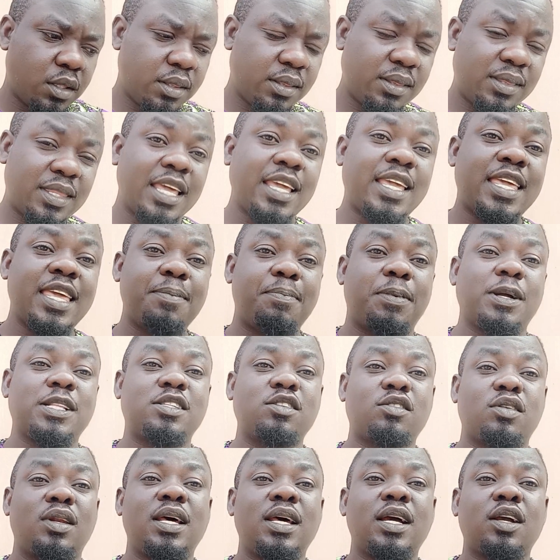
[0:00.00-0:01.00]
Take a
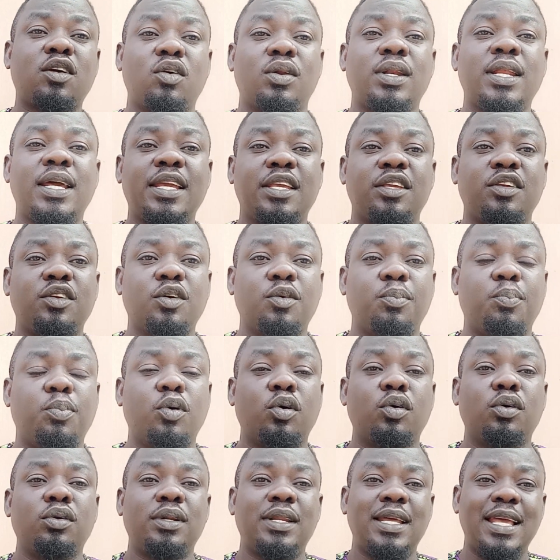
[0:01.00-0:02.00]
particular corner in your
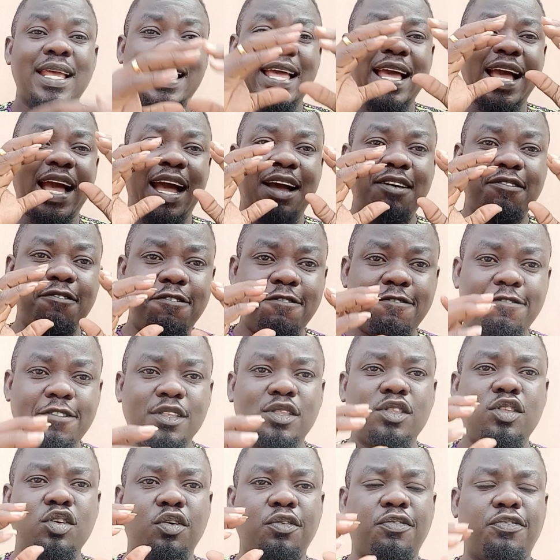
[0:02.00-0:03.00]
pond and
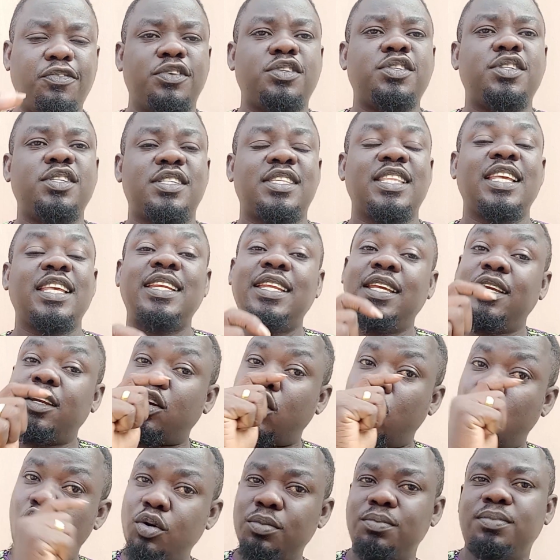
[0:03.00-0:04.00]
feed your fishes. Let them
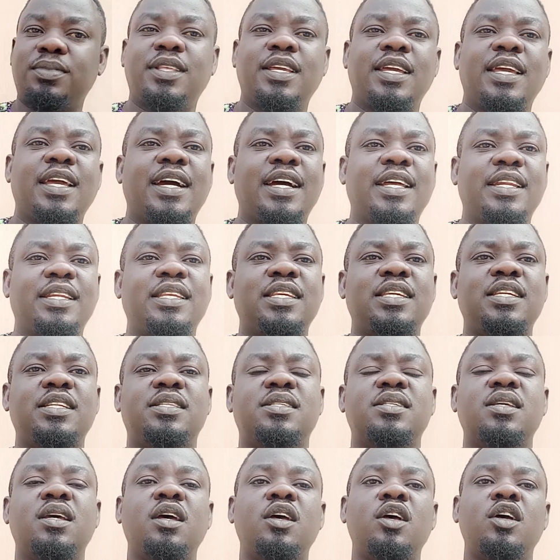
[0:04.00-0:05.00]
come there and eat.
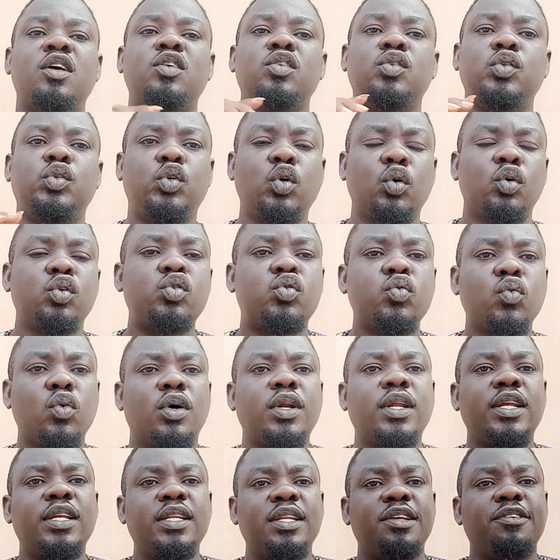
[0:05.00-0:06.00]
Don't
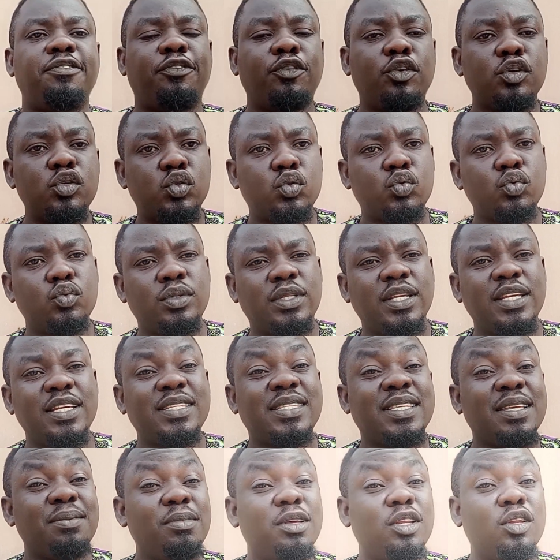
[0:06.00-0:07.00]
worry, in the first 2 days
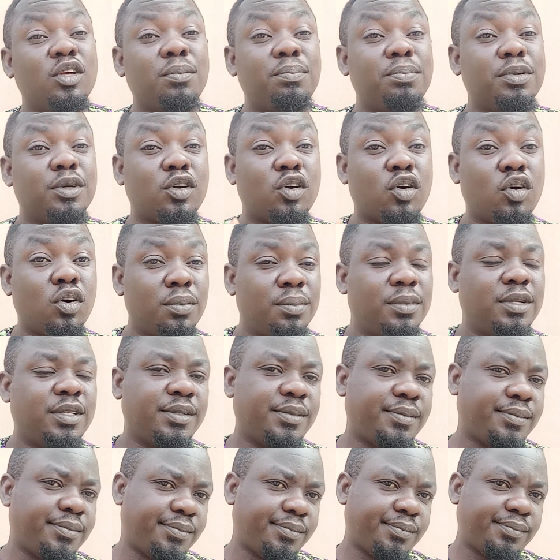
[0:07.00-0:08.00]
they may not be coming.
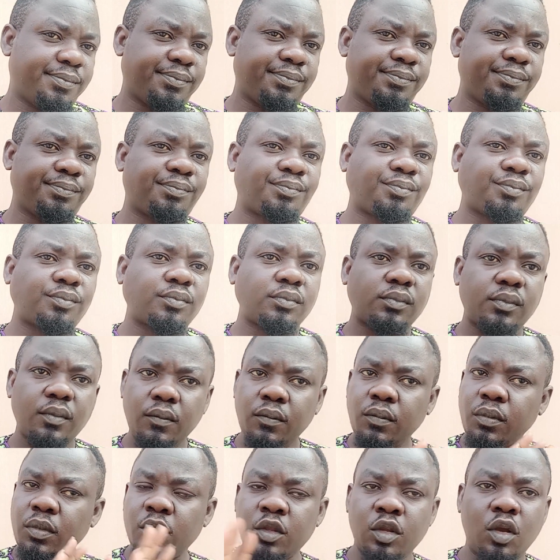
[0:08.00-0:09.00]

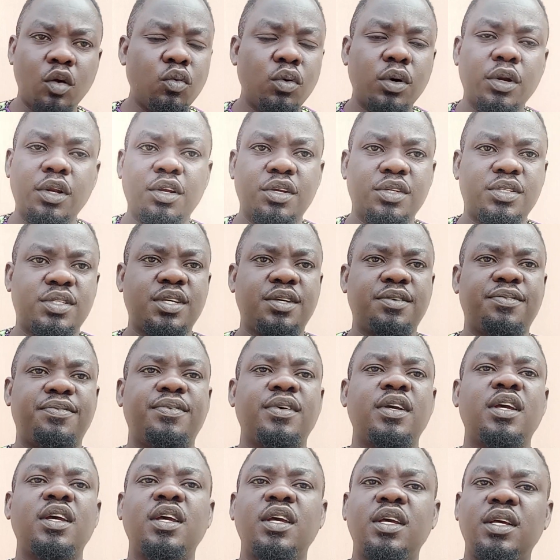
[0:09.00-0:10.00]
Don't worry yourself.
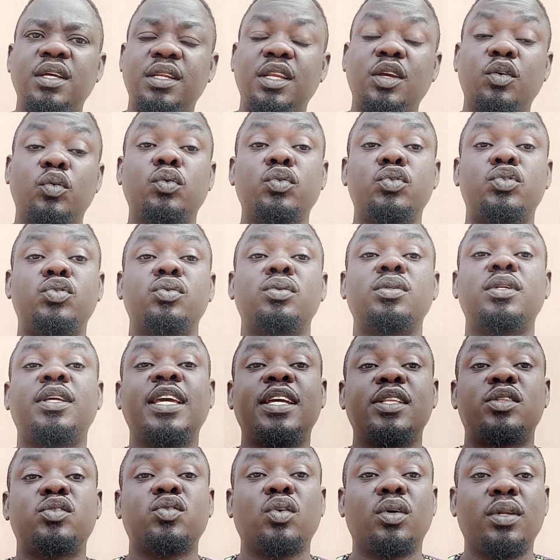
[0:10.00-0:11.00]
They will soon
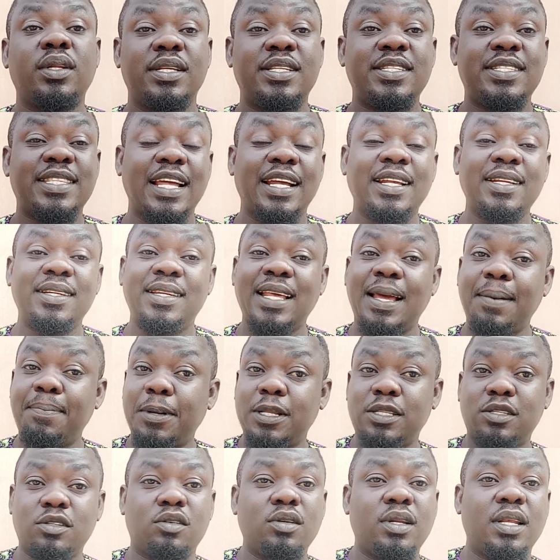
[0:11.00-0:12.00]
get to understand that
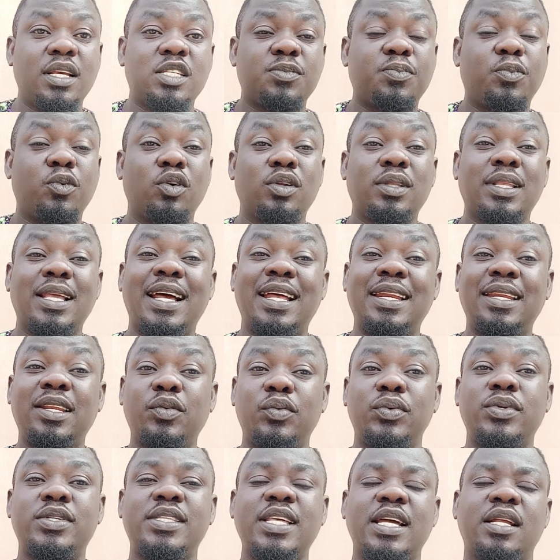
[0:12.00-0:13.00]
particular spot and they
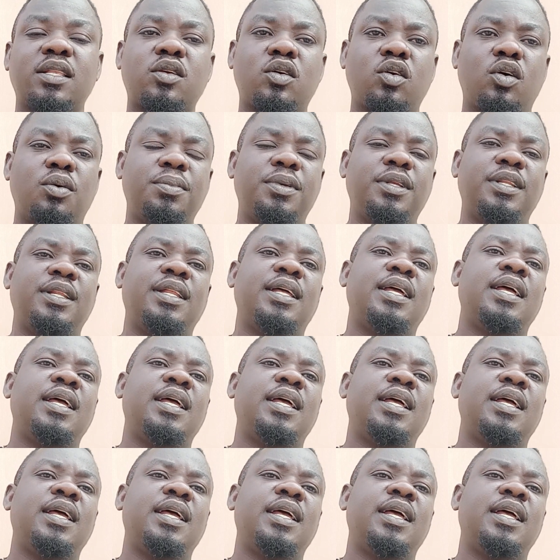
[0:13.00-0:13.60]
will start coming.